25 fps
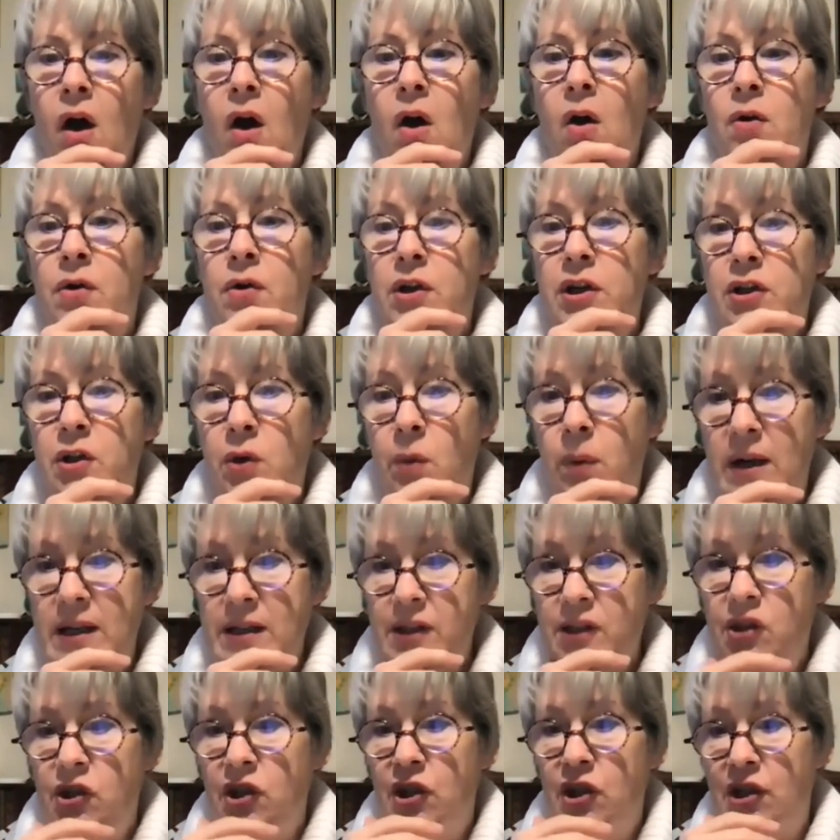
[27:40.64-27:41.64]
Oh, good
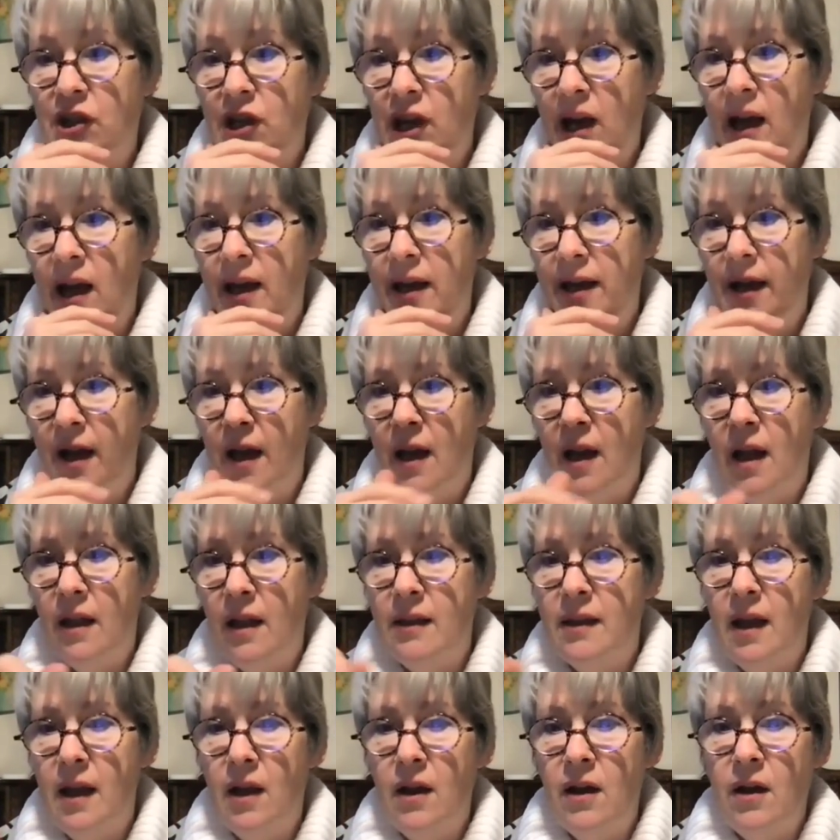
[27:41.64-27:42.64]
question, Kana.
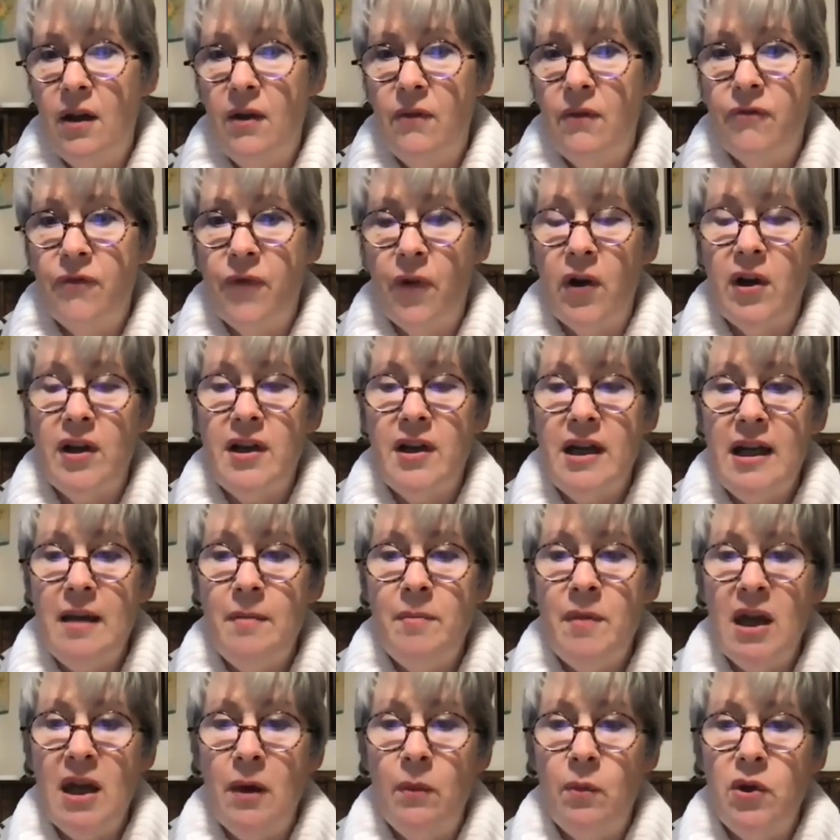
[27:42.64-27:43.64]
For
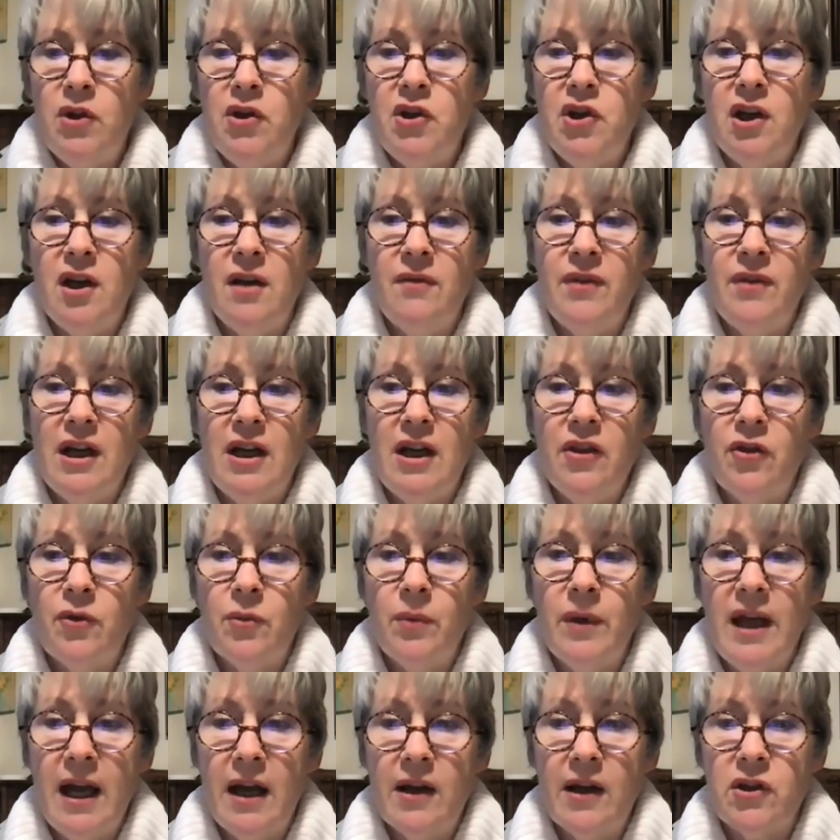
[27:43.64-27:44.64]
anemia, would you give it in
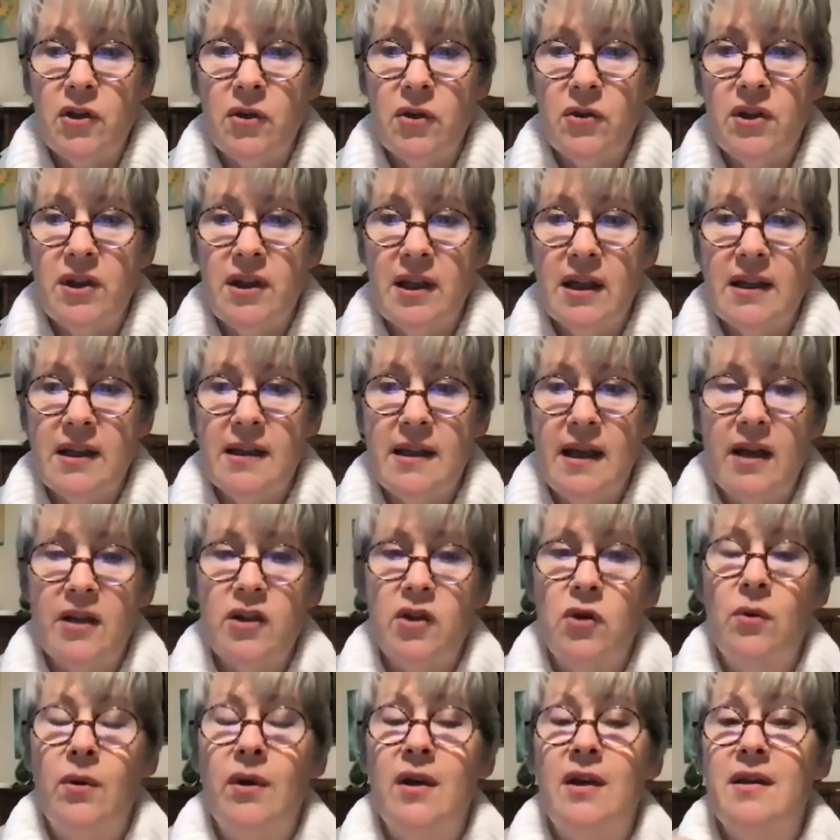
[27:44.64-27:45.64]
3X or
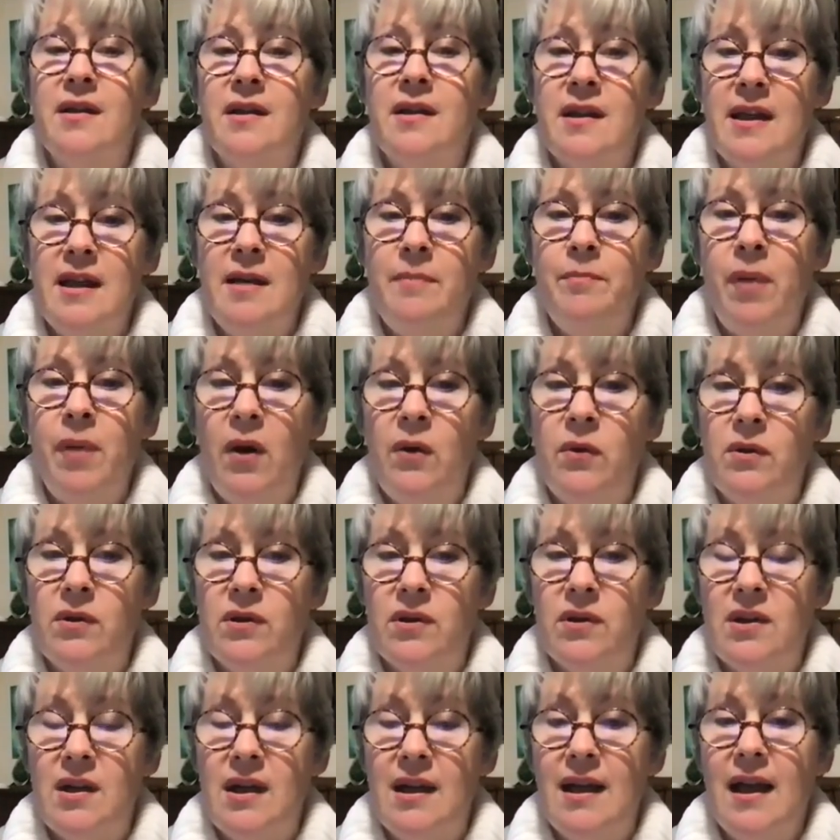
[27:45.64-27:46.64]
6X or in a C
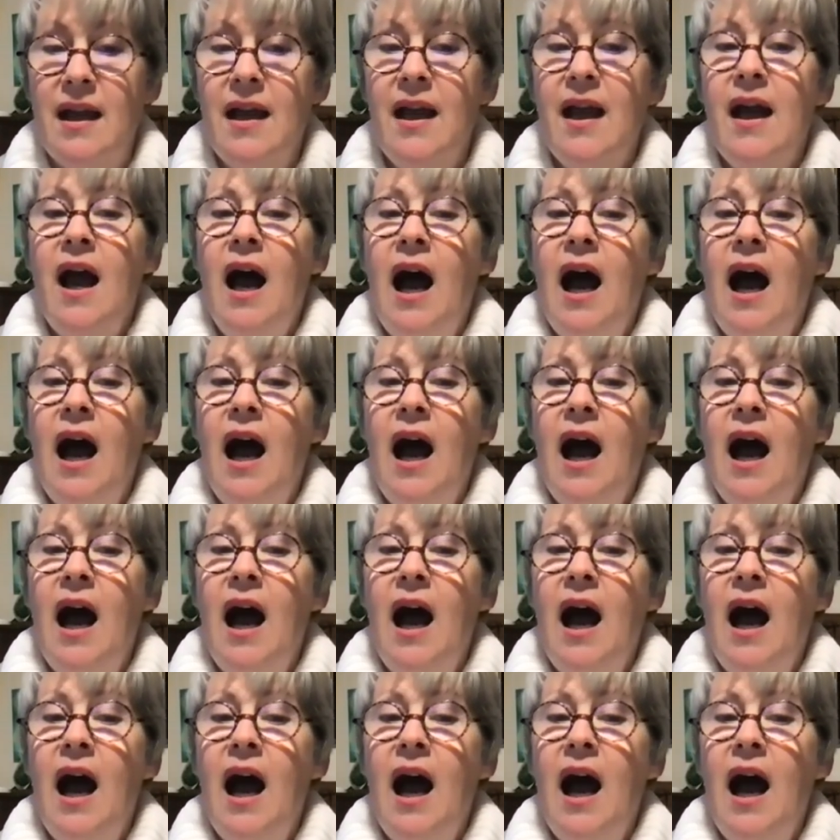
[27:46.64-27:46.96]
potency?